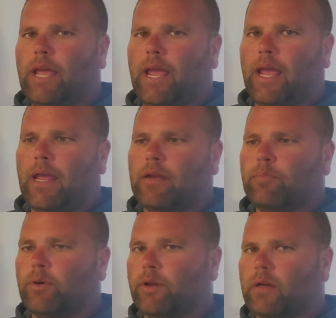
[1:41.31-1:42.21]

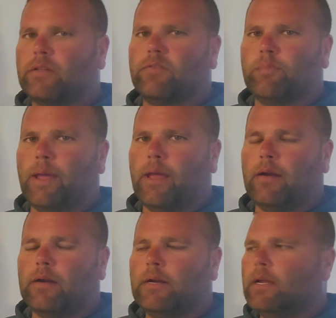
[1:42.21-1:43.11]
and productive
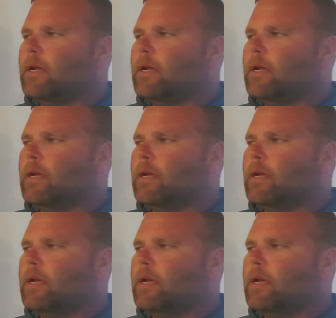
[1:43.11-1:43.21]
manner.